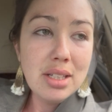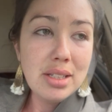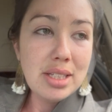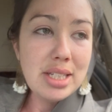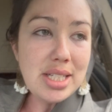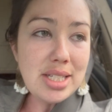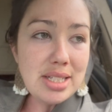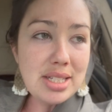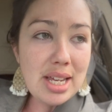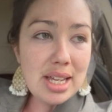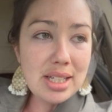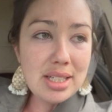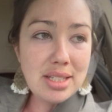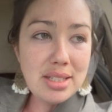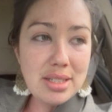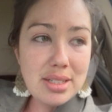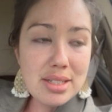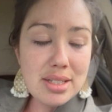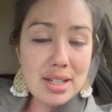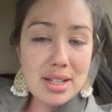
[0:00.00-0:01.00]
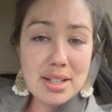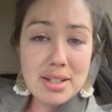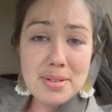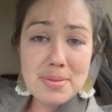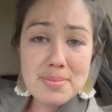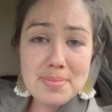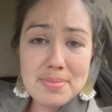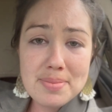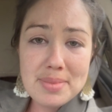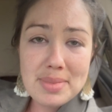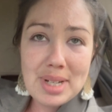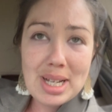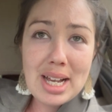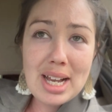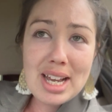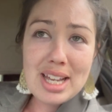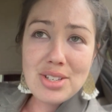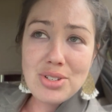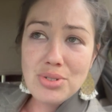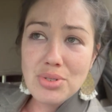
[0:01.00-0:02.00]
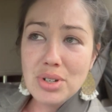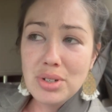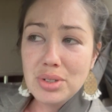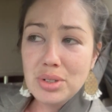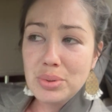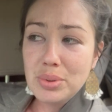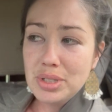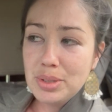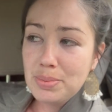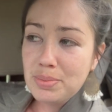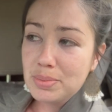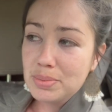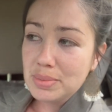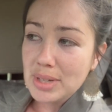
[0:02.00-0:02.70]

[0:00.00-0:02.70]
these days, I struggle with